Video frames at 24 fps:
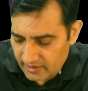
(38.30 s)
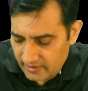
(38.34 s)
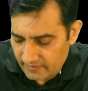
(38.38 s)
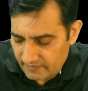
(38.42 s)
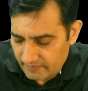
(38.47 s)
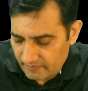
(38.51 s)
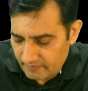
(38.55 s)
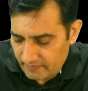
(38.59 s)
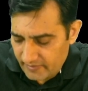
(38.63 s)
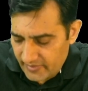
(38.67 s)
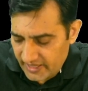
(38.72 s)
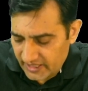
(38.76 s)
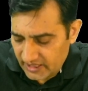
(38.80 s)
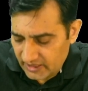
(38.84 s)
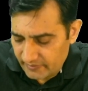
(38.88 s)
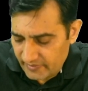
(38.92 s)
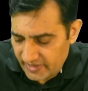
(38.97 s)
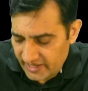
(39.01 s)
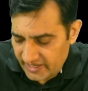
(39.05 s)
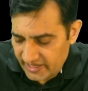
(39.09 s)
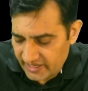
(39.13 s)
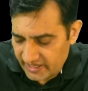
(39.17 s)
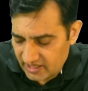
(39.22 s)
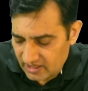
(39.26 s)

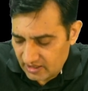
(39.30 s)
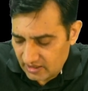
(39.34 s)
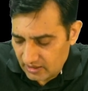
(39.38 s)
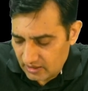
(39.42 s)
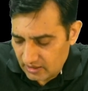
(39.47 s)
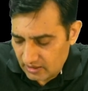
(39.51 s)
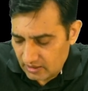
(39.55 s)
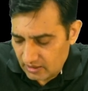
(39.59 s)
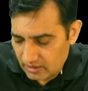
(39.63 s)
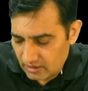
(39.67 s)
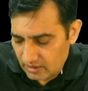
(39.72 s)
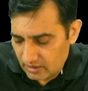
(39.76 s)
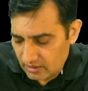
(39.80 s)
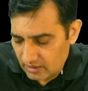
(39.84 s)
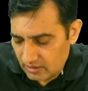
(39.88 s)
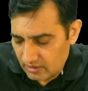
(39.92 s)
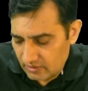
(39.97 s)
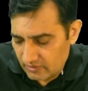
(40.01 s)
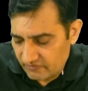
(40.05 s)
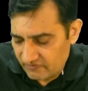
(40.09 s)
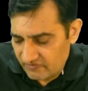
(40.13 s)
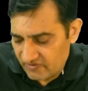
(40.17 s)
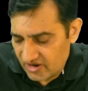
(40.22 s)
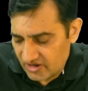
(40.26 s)
mathematical
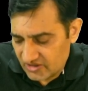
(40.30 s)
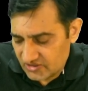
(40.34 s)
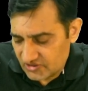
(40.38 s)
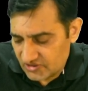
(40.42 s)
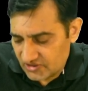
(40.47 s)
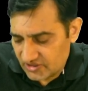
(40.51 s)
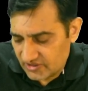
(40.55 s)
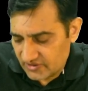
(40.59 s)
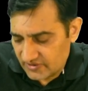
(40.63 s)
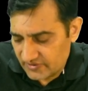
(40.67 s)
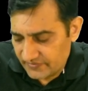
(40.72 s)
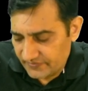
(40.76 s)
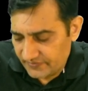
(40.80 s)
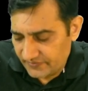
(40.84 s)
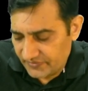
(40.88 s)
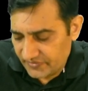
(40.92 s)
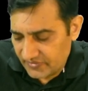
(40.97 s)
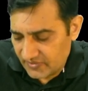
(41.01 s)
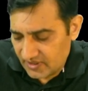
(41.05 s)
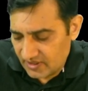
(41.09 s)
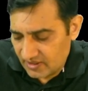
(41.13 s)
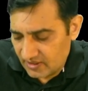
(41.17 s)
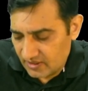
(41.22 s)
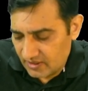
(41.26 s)
function.
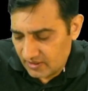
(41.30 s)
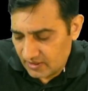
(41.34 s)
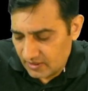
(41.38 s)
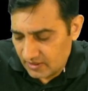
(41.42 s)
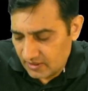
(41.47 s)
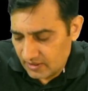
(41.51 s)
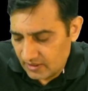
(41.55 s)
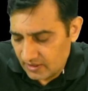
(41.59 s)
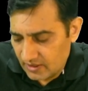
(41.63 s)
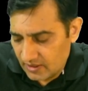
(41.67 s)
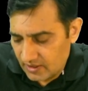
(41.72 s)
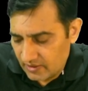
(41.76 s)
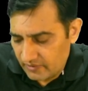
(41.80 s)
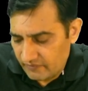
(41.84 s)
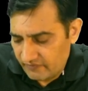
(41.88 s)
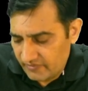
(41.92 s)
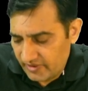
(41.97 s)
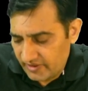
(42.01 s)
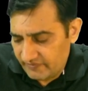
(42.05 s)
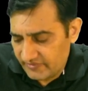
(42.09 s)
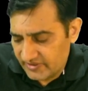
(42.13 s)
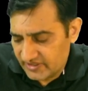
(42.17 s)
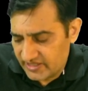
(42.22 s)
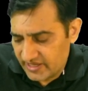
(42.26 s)

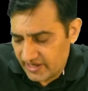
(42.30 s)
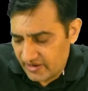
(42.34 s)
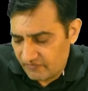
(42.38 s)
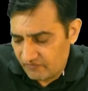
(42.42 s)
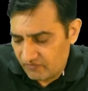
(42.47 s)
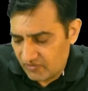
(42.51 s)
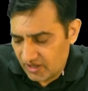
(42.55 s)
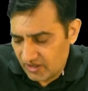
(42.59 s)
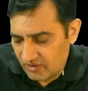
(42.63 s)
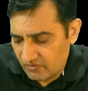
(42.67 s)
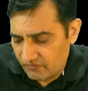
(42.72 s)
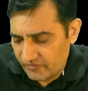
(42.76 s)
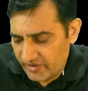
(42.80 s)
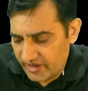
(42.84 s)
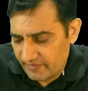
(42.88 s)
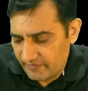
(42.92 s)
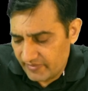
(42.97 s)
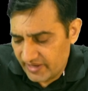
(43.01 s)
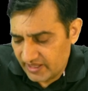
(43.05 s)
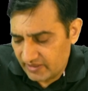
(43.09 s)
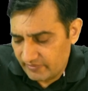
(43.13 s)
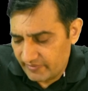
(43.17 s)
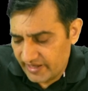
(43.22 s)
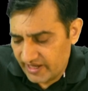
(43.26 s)
When we say one-way
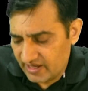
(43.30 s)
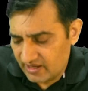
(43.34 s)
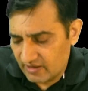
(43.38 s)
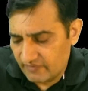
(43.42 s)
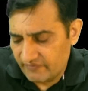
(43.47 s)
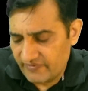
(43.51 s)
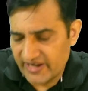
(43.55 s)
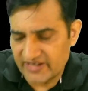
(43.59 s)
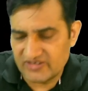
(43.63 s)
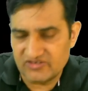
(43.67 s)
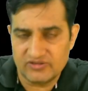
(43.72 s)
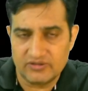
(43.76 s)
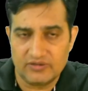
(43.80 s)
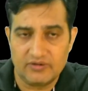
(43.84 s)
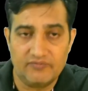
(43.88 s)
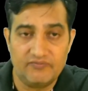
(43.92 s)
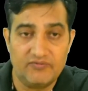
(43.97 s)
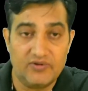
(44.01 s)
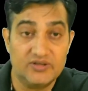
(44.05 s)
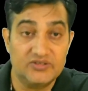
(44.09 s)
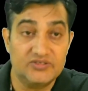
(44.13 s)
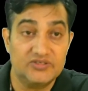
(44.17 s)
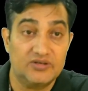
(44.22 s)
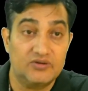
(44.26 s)
mathematical
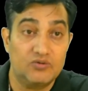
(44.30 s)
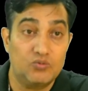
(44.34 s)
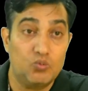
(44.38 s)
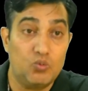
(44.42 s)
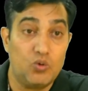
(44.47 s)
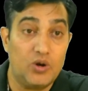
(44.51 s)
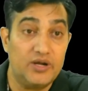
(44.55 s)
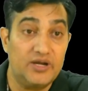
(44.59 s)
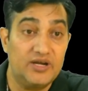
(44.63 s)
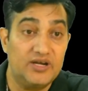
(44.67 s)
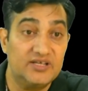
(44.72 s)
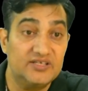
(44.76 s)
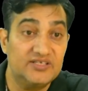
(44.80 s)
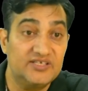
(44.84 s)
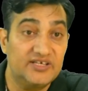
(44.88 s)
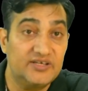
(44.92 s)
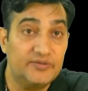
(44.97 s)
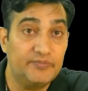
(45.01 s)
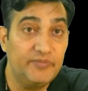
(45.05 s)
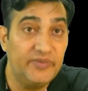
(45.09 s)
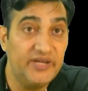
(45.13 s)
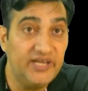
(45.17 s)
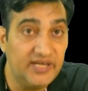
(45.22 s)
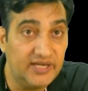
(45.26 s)
function, what does
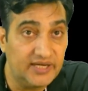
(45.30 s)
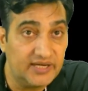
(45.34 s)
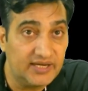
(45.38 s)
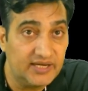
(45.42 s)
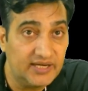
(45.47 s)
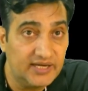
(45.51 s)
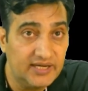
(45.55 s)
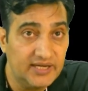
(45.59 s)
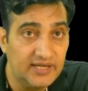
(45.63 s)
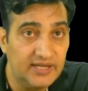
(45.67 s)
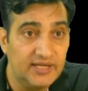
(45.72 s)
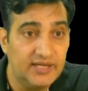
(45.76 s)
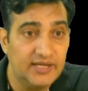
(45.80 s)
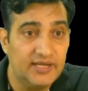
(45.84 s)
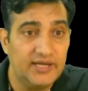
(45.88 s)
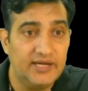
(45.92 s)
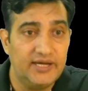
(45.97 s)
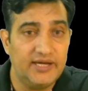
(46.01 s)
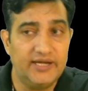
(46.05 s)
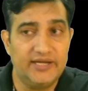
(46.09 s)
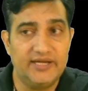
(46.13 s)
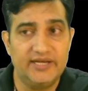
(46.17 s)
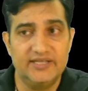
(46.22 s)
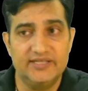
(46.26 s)
it mean?
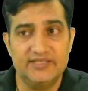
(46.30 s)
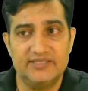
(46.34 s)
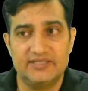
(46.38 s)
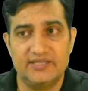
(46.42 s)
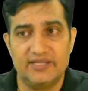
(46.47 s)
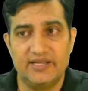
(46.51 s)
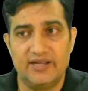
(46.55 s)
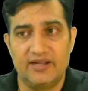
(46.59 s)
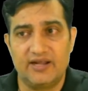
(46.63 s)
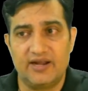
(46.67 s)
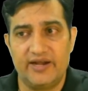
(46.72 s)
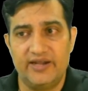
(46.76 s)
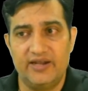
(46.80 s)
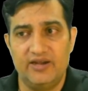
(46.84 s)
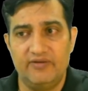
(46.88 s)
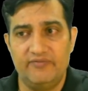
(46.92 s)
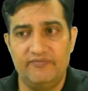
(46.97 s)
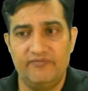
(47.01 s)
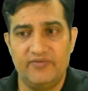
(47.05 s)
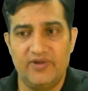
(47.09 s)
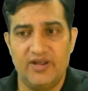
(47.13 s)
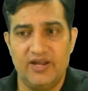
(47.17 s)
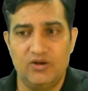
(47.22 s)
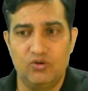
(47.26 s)
It is a kind
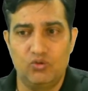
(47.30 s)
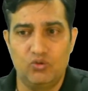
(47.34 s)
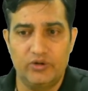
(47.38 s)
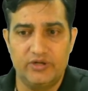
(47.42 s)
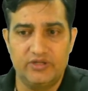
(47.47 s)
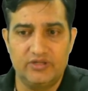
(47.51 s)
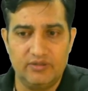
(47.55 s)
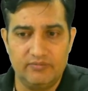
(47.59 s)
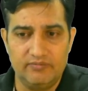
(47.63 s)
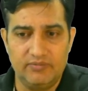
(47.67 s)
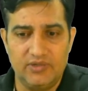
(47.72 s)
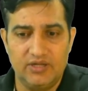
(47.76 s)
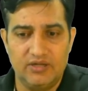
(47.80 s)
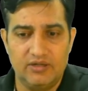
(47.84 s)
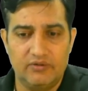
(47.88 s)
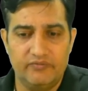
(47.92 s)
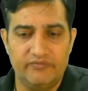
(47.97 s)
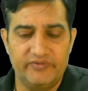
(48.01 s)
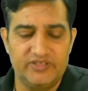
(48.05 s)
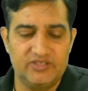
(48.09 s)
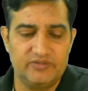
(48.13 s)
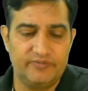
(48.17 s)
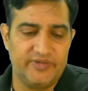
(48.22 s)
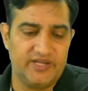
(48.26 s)
of algorithm,
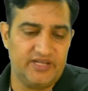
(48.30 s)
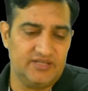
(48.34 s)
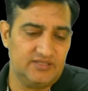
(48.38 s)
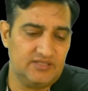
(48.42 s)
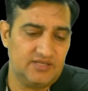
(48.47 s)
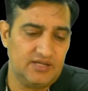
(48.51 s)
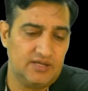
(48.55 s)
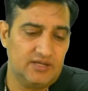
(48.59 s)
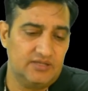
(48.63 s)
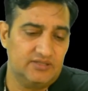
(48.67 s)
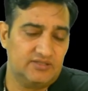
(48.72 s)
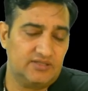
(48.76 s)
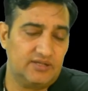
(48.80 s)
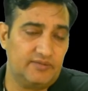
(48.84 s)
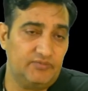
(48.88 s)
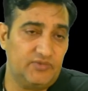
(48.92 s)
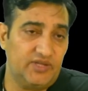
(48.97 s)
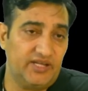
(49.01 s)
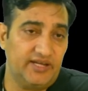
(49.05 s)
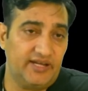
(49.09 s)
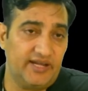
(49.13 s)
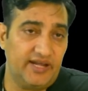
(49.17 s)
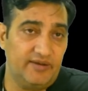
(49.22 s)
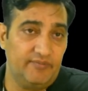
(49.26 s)
which means
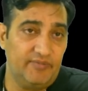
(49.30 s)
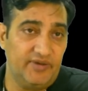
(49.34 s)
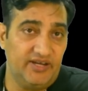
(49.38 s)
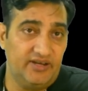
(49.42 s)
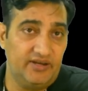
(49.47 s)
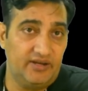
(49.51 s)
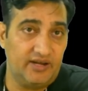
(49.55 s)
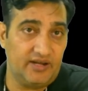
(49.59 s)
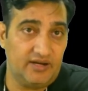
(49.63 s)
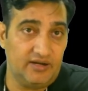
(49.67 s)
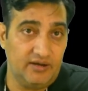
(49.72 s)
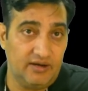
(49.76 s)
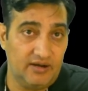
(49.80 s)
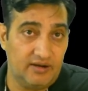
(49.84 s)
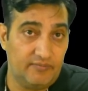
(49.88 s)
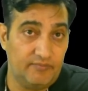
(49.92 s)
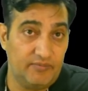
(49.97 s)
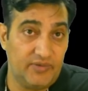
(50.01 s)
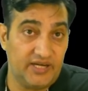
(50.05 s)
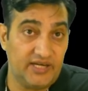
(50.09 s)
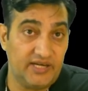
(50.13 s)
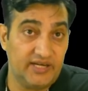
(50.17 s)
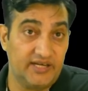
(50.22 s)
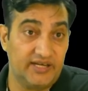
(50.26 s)
something can be done,
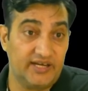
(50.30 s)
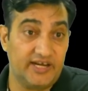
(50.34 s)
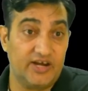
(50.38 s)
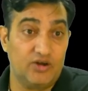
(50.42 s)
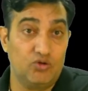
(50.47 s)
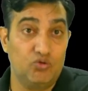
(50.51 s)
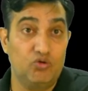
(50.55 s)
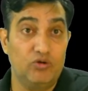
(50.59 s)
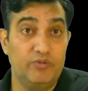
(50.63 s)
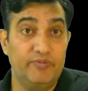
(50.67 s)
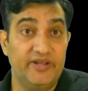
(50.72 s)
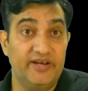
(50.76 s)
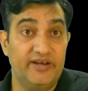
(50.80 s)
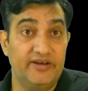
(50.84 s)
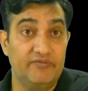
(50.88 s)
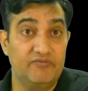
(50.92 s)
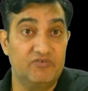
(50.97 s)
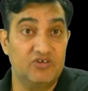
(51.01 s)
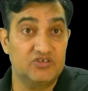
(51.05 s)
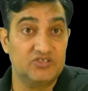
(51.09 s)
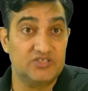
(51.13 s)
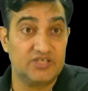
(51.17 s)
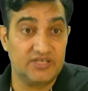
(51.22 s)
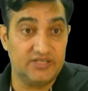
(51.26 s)
but it cannot be
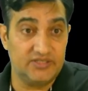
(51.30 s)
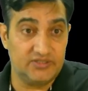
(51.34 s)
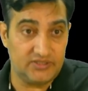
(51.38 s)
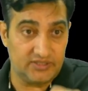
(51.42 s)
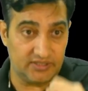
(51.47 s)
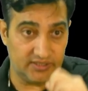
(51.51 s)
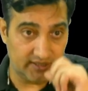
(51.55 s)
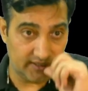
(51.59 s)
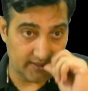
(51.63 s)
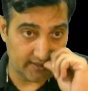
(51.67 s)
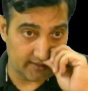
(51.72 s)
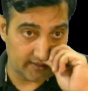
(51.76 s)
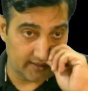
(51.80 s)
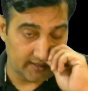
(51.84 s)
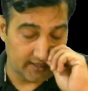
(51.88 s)
reverse engineered.